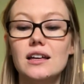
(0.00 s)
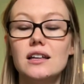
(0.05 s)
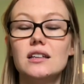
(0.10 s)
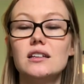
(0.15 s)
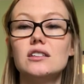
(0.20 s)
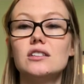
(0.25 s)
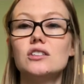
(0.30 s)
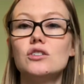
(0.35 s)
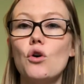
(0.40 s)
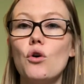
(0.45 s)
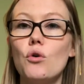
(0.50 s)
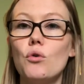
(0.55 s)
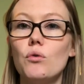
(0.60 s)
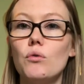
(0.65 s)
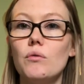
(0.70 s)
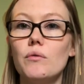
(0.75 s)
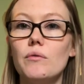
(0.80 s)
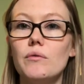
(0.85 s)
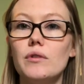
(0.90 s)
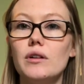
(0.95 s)

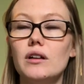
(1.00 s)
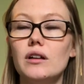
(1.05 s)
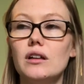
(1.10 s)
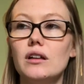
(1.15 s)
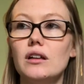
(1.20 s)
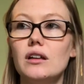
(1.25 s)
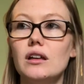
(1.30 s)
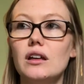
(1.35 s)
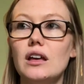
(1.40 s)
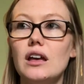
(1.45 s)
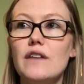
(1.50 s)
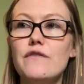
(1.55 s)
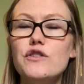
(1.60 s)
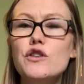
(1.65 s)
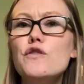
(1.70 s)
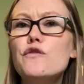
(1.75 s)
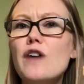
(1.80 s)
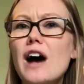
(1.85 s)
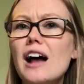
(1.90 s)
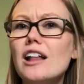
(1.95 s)
so if
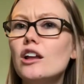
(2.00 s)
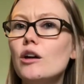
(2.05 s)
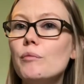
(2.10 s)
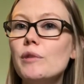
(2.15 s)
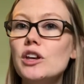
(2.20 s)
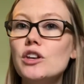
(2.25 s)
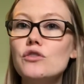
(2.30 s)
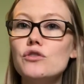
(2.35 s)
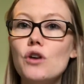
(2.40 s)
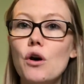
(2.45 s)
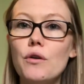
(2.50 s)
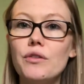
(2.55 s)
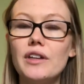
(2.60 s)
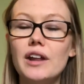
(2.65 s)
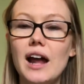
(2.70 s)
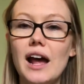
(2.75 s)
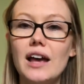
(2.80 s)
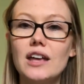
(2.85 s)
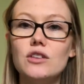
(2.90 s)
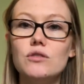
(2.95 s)
you follow me, you know that
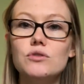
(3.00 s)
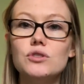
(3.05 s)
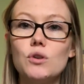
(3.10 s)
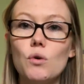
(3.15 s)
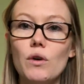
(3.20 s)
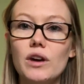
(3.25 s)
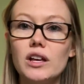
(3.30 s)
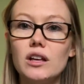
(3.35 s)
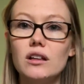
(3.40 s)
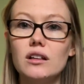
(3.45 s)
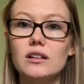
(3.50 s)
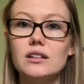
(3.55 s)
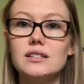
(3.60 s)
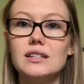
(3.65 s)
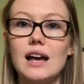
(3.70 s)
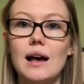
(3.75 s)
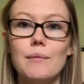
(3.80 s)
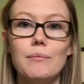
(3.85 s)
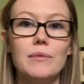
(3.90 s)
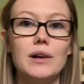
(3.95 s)
I use oils.
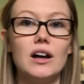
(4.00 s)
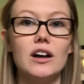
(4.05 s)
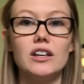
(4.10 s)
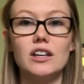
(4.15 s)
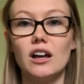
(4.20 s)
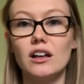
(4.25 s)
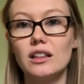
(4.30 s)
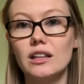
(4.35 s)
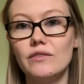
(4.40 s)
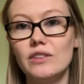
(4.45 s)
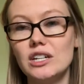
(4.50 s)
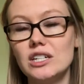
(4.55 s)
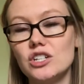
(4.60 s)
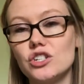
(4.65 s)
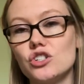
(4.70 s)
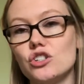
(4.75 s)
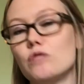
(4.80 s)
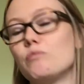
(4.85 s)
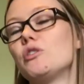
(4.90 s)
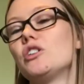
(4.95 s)
I'm a Young Living
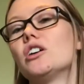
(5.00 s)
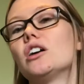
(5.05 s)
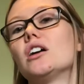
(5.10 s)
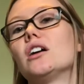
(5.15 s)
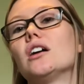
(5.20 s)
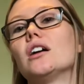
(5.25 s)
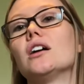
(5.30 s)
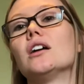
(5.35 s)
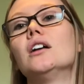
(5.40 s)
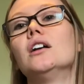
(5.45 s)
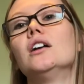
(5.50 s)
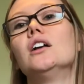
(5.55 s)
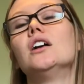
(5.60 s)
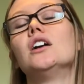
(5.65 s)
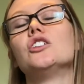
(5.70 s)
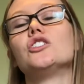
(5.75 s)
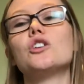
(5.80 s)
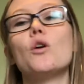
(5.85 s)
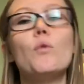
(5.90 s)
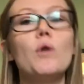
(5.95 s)
distributor.
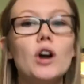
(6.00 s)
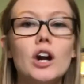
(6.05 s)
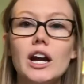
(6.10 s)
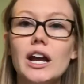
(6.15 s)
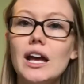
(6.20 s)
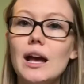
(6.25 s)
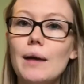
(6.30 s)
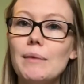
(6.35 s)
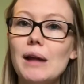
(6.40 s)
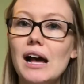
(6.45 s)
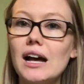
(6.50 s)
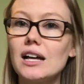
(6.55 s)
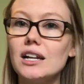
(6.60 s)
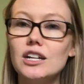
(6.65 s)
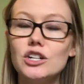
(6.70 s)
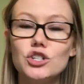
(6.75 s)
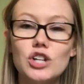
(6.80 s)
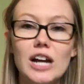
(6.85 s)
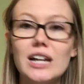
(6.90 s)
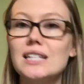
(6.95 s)
Don't worry, I'm not
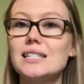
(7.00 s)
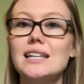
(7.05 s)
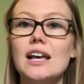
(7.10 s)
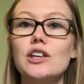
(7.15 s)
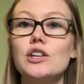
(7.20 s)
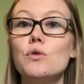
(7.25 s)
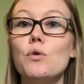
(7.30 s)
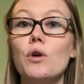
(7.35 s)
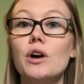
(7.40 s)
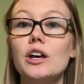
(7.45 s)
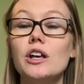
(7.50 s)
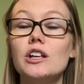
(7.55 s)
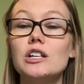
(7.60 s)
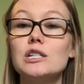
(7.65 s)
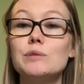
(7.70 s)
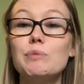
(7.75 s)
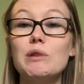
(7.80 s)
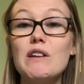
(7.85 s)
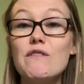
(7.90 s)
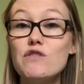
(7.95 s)
gonna try to sell you oils,
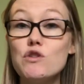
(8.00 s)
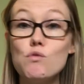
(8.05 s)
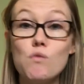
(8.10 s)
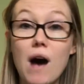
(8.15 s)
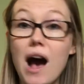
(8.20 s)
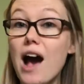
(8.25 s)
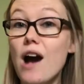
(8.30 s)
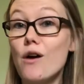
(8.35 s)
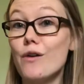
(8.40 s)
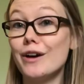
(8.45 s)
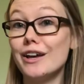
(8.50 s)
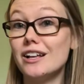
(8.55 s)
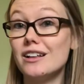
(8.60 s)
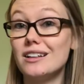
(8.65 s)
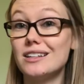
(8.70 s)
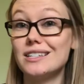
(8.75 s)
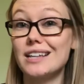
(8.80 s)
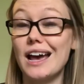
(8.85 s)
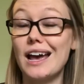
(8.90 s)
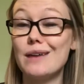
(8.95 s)
but if you want
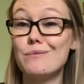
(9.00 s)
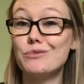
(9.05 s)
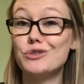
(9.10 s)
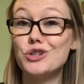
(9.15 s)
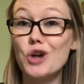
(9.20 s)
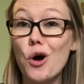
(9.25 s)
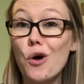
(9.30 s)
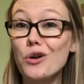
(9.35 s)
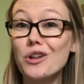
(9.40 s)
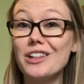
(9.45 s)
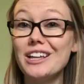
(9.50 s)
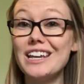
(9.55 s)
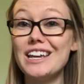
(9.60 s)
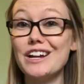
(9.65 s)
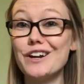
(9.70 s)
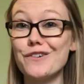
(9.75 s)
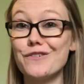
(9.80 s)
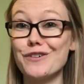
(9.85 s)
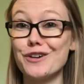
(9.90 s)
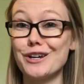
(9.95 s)
oils, I am totally
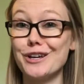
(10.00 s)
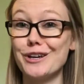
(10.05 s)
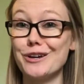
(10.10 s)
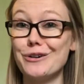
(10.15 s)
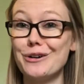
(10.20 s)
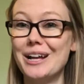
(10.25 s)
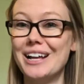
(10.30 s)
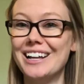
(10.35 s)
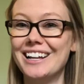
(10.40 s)
here for you.